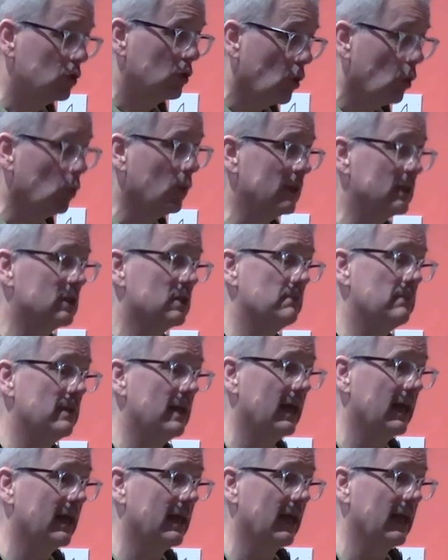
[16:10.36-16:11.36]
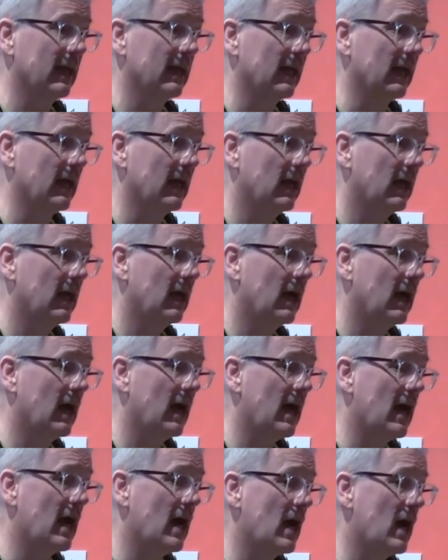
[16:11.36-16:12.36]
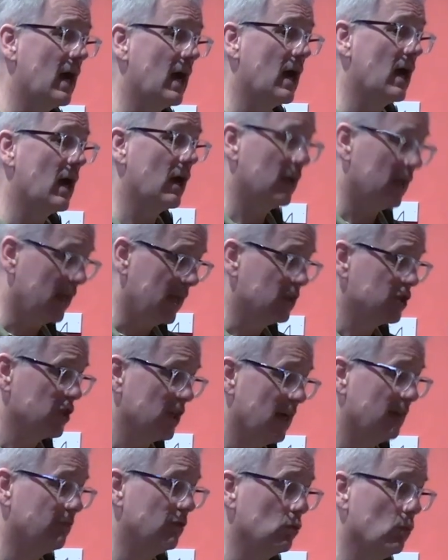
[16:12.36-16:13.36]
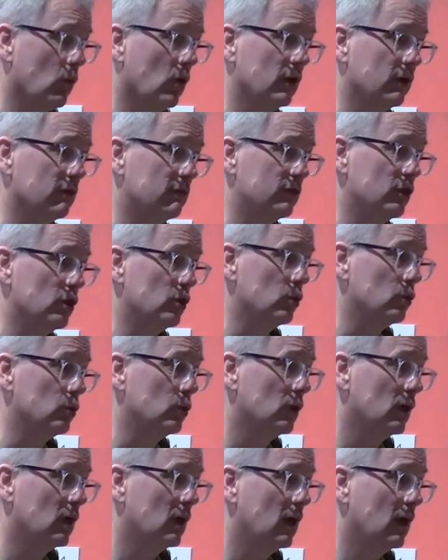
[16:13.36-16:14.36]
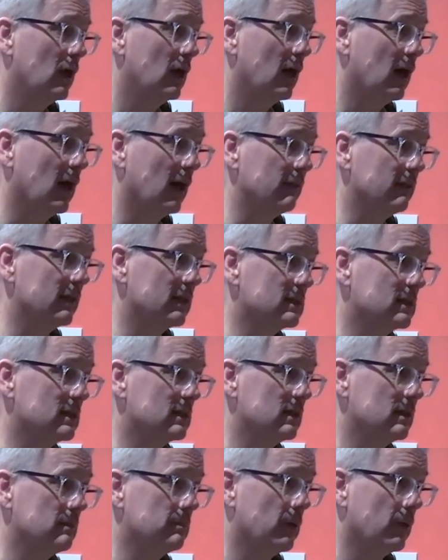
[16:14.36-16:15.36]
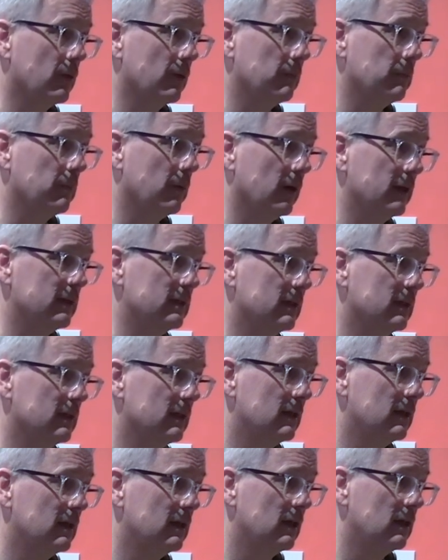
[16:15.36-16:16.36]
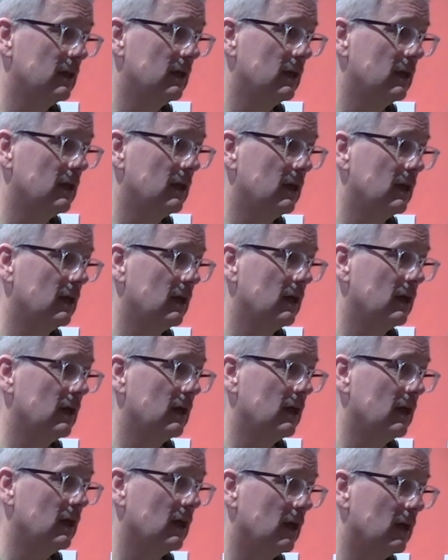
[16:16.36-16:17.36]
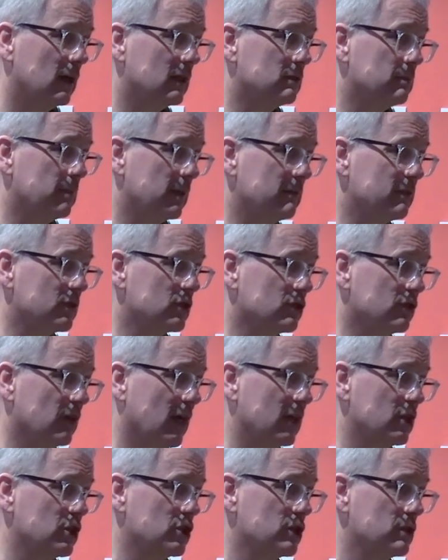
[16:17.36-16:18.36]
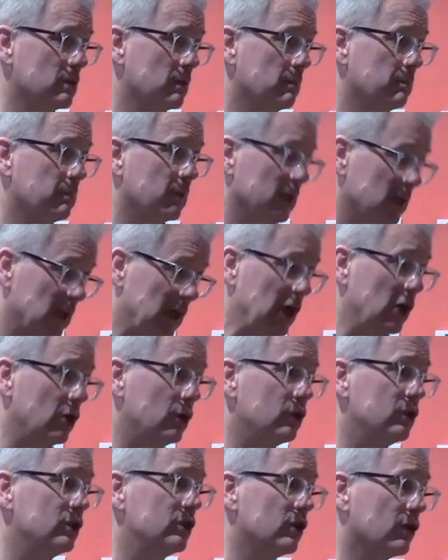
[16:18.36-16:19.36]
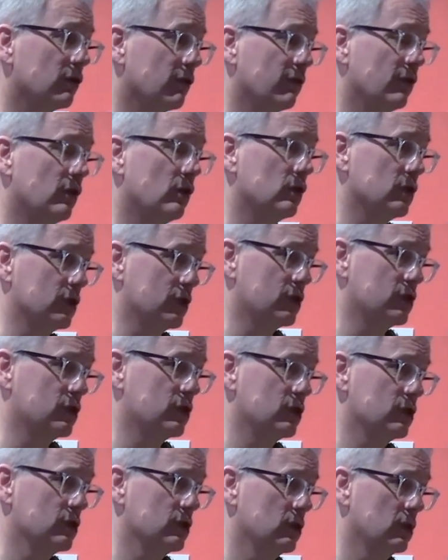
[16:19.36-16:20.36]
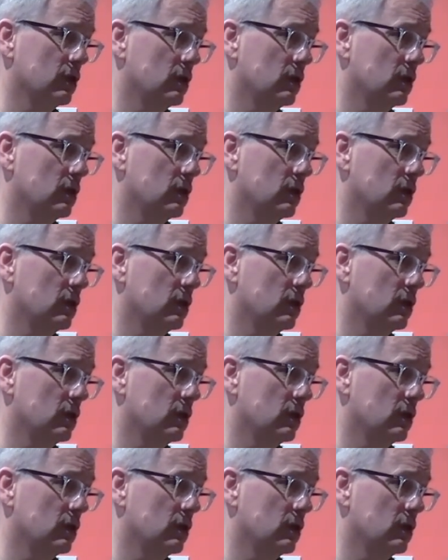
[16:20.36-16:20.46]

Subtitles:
go into making each and every one of you. And this is an important point. It's a bit of a stretch, but including your thoughts.